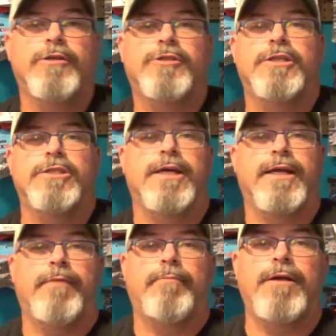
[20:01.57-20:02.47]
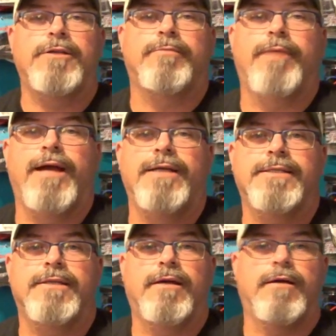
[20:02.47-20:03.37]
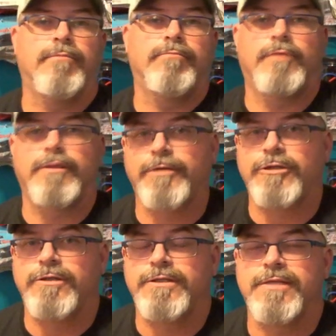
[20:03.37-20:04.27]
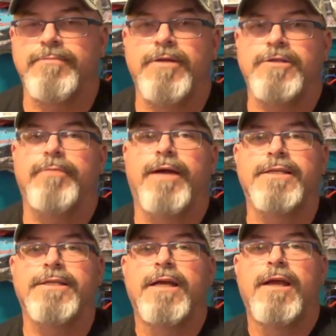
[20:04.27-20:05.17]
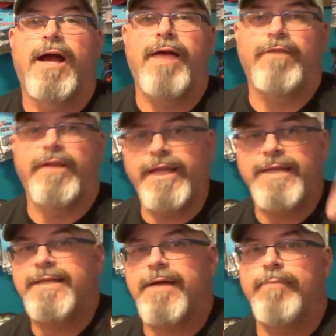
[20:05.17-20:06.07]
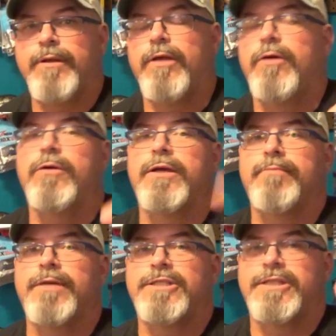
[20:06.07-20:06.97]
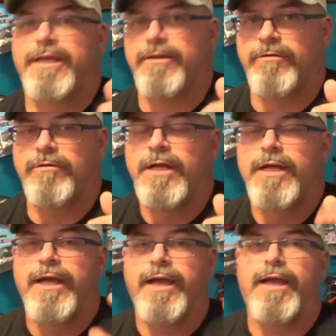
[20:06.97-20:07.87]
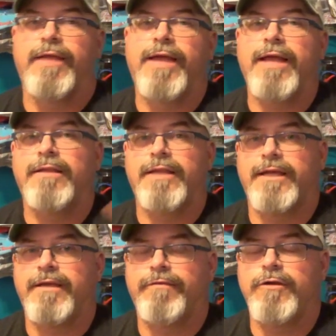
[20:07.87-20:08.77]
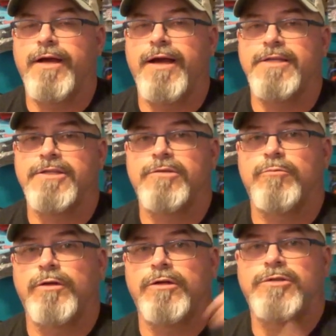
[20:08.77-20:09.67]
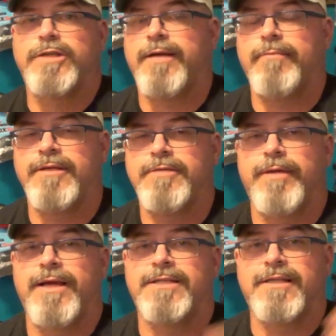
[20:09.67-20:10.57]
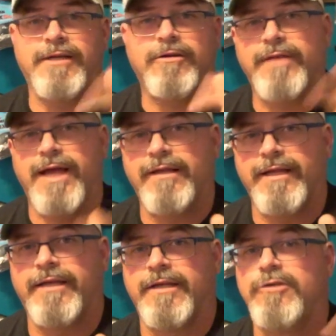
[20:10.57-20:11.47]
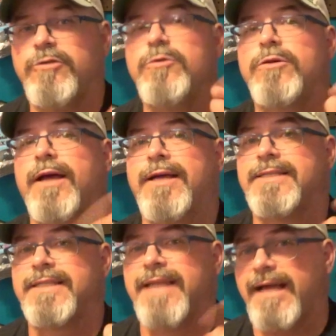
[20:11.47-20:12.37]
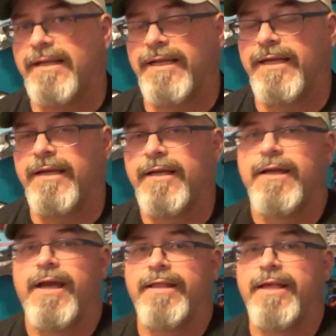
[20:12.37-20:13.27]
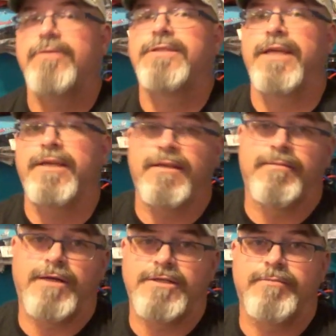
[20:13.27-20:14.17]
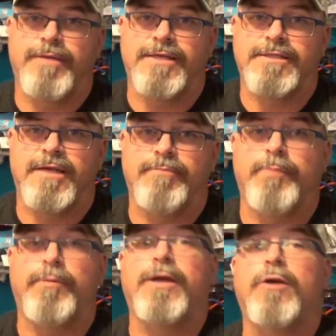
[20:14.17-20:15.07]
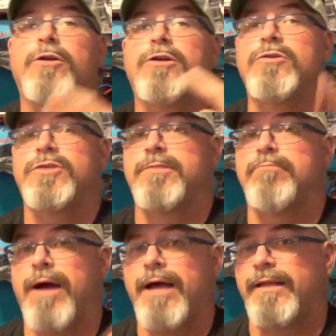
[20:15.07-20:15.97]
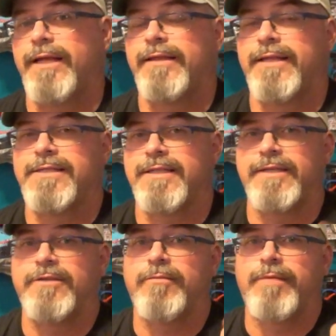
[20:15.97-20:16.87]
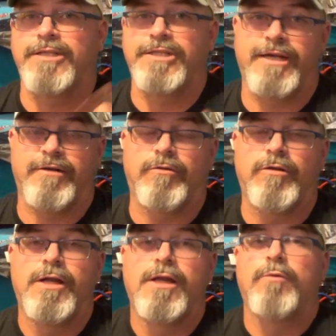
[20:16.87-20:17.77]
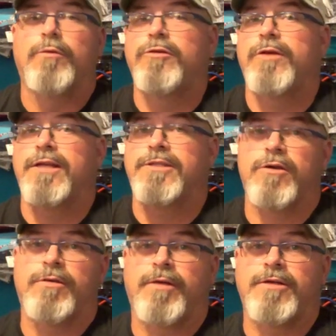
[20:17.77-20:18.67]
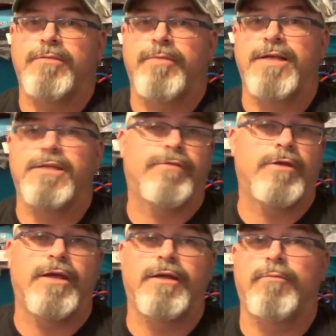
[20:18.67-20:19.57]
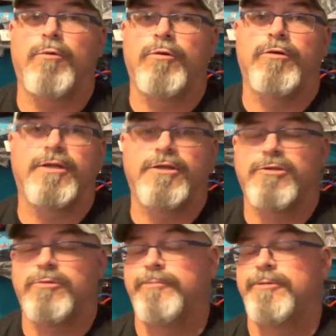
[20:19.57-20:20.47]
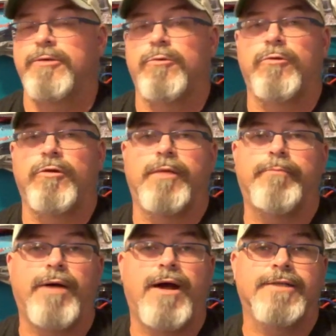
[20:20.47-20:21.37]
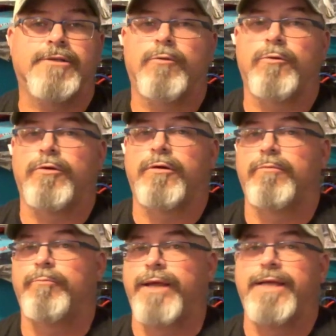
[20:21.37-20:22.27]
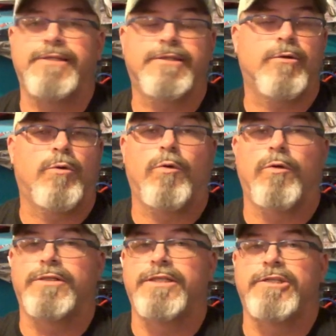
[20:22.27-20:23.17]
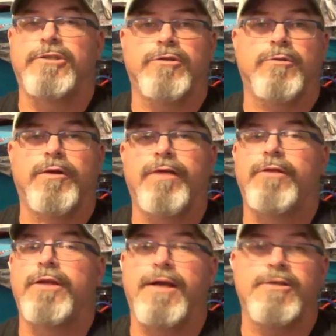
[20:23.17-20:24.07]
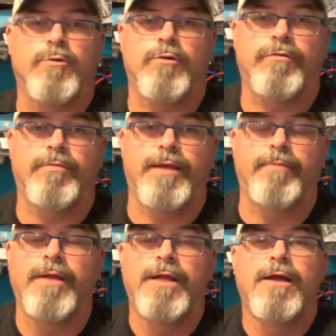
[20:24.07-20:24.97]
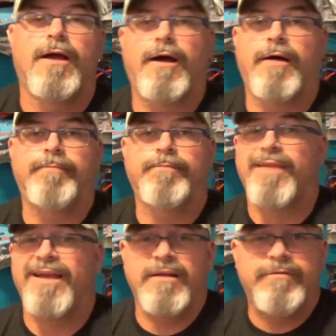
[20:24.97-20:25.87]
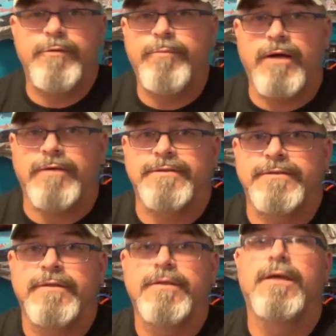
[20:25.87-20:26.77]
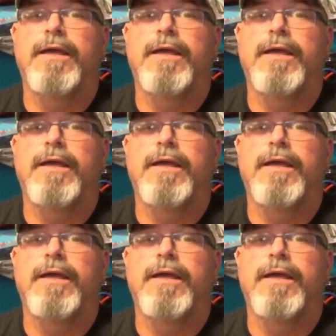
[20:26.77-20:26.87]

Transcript: are interested in checking out Monster Bass, like my shirt says Monster Bass, I have a link down below in my channel, and that link, if you guys want to go check out Monster Bass, click on that link and utilize that link, and that'll take you to the Monster Bass site. But by using my link that's linked on my channel, when you guys go to Monster Bass, if you end up ordering a subscription, ordering a box, or ordering baits or t-shirts or whatever you guys order from them, I get a few bucks,